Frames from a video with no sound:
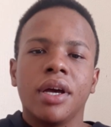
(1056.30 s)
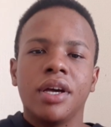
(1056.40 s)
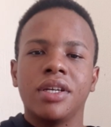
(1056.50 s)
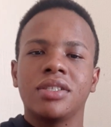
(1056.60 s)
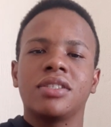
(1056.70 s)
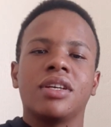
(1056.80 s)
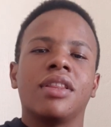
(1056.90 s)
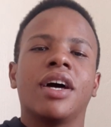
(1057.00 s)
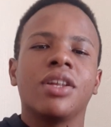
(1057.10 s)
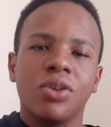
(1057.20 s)
is
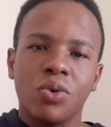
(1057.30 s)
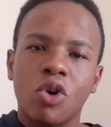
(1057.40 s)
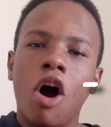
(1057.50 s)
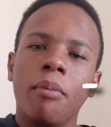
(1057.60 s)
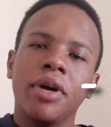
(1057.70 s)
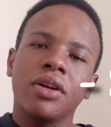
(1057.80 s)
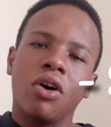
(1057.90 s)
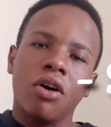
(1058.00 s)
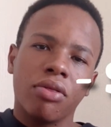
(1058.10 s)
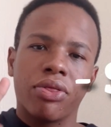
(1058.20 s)
that you comment
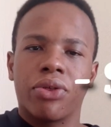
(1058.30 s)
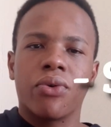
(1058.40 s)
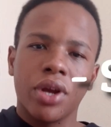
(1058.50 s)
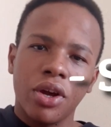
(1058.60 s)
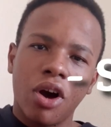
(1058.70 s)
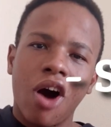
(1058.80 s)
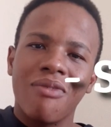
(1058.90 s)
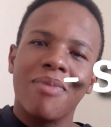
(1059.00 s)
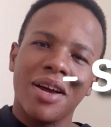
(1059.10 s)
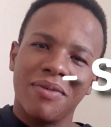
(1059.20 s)
on 3 of
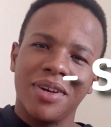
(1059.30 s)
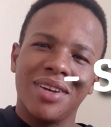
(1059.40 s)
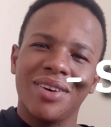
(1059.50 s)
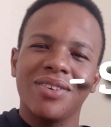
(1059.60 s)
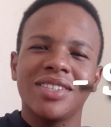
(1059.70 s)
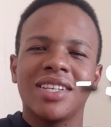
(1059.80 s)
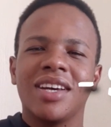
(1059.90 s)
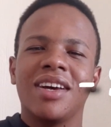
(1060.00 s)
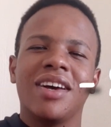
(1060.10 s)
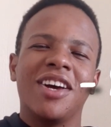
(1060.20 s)
my videos,
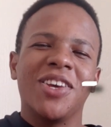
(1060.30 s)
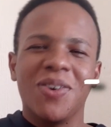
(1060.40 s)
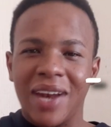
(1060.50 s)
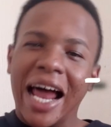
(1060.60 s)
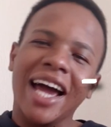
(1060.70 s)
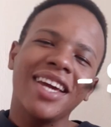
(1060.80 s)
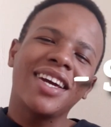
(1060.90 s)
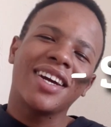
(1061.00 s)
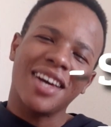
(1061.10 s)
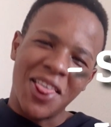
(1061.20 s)
you
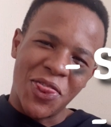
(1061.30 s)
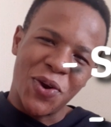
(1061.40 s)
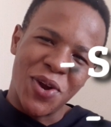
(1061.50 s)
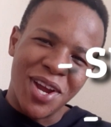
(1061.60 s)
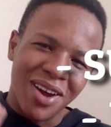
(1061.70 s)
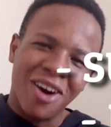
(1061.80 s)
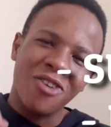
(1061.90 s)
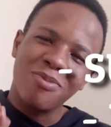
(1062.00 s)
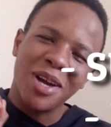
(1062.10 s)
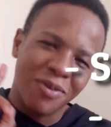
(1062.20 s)
like 3
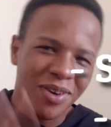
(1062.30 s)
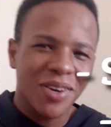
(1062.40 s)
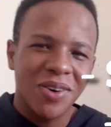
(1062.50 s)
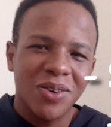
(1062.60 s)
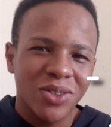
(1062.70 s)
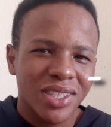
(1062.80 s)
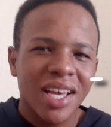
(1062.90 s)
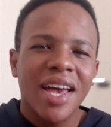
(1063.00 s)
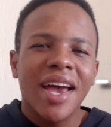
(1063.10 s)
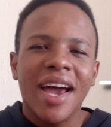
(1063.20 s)
of my videos,
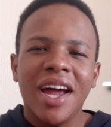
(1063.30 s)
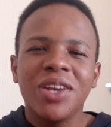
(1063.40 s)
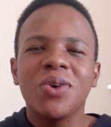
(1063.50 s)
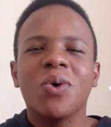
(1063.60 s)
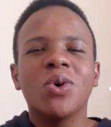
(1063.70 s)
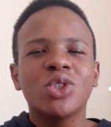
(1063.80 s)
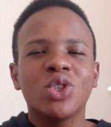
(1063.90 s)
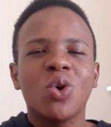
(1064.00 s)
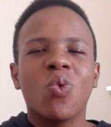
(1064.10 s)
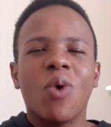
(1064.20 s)
and you
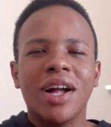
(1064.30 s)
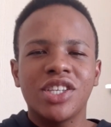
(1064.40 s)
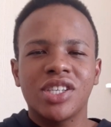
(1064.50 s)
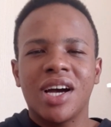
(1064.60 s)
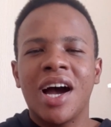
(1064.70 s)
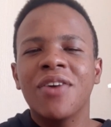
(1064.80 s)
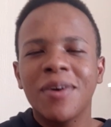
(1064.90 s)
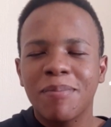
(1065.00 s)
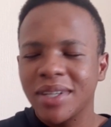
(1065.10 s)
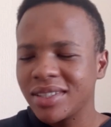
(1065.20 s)
also watch
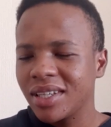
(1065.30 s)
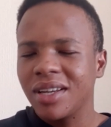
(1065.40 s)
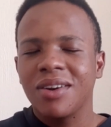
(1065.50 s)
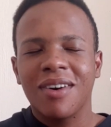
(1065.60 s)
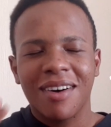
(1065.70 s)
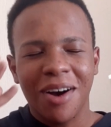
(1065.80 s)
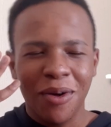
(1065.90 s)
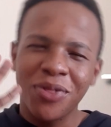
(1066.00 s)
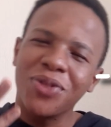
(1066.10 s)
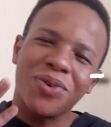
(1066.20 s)
100%
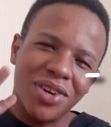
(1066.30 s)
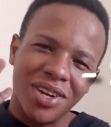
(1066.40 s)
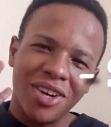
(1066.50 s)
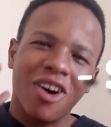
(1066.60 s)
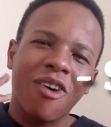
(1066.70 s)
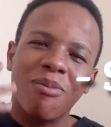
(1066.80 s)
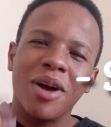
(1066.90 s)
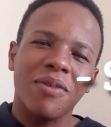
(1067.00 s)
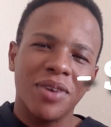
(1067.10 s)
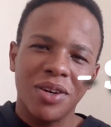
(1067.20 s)
of 3 of
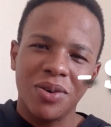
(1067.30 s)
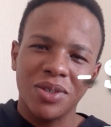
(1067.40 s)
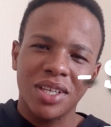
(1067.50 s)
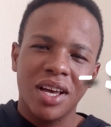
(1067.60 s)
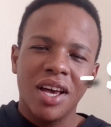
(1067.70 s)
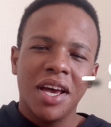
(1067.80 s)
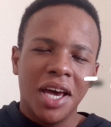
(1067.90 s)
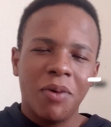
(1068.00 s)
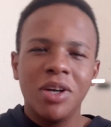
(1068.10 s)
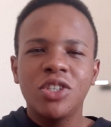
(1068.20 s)
my videos.
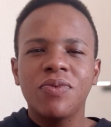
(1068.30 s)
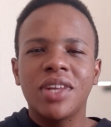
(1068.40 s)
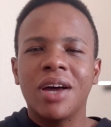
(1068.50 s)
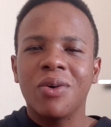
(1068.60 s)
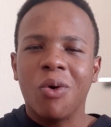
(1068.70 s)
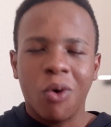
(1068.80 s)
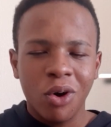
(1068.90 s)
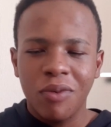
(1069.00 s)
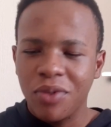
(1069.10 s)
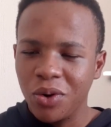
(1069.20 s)
And once you've done all
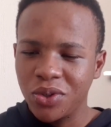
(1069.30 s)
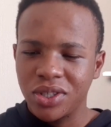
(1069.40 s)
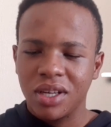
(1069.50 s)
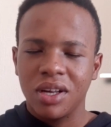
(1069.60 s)
of those